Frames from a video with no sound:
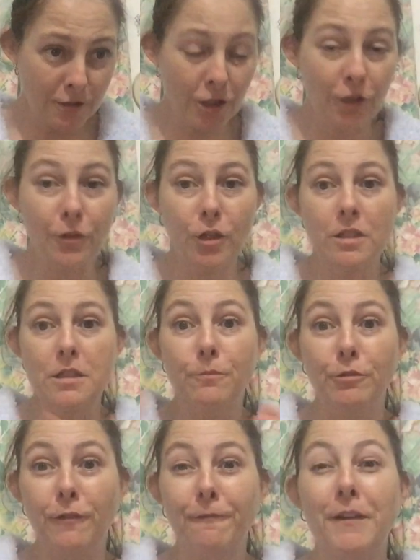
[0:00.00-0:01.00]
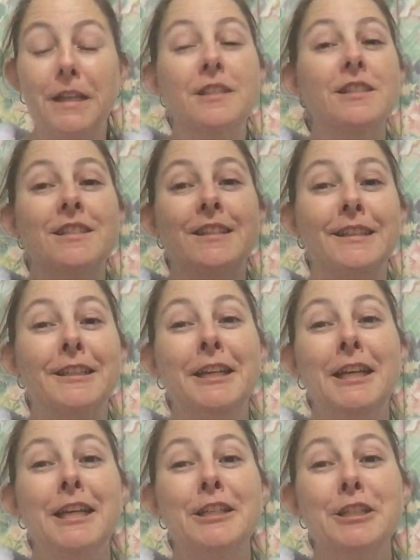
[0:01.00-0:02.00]
So nice to put a face to
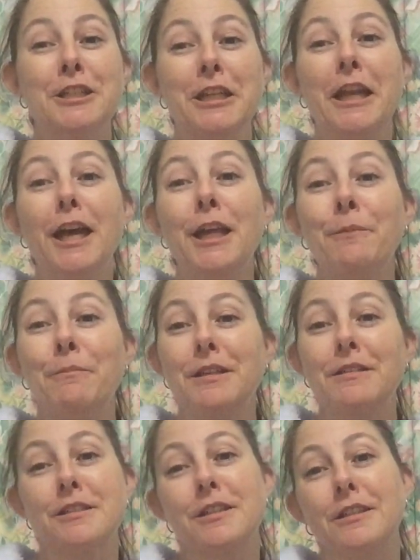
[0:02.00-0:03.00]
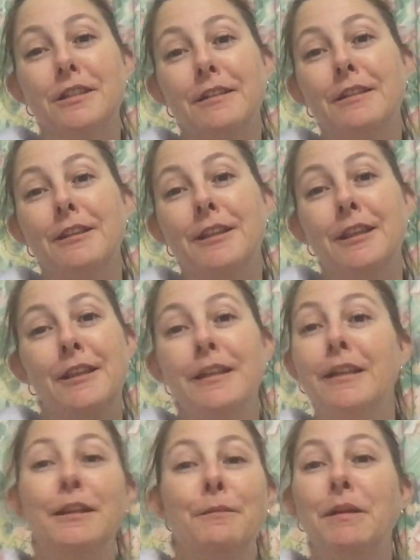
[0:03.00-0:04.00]
the name and to
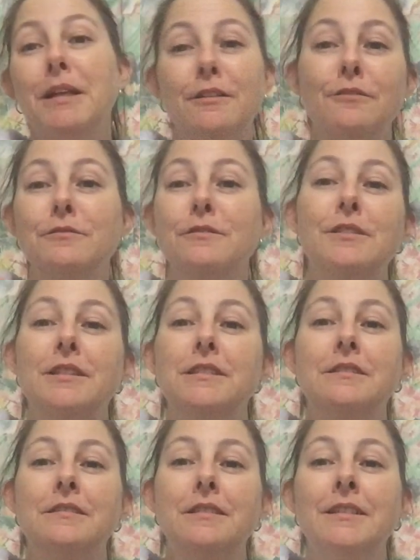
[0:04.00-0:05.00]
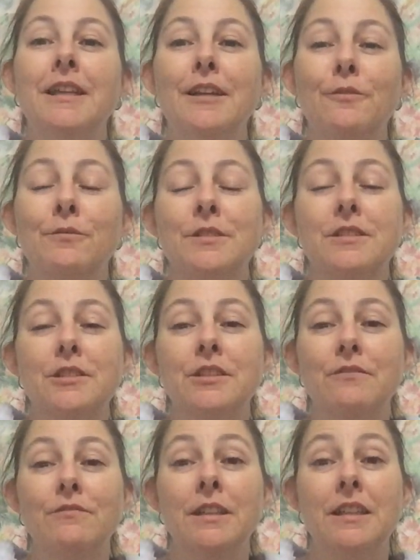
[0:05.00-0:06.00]
the emails, and yeah, it was just
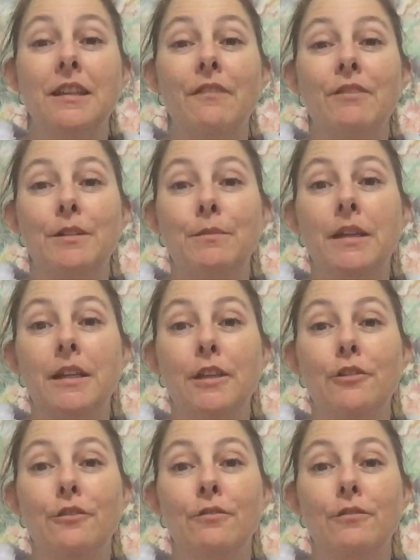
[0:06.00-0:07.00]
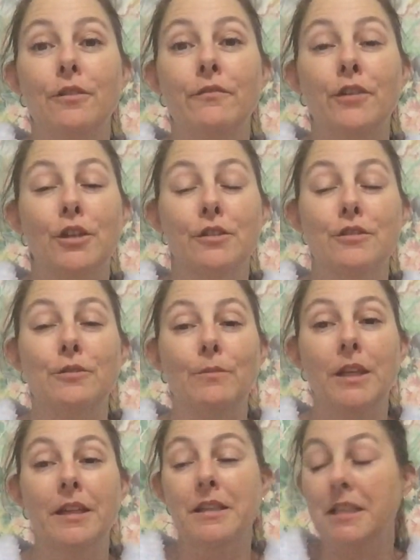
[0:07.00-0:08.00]
really lovely meeting you via Zoom
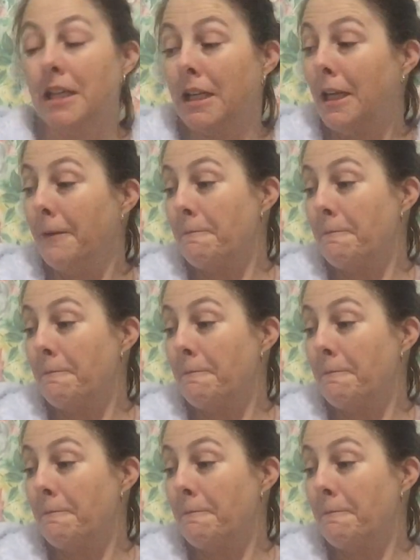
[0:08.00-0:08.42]
the other day.